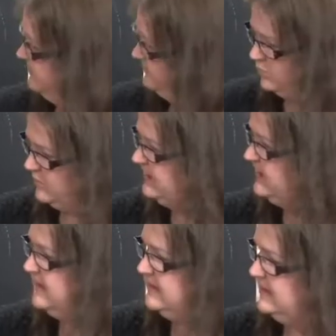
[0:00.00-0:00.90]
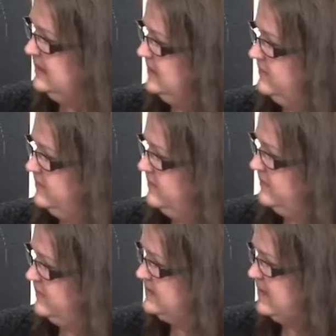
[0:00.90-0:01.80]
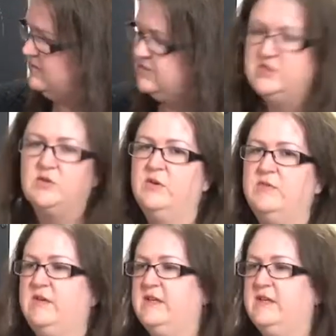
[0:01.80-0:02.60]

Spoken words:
Really sounded terrific.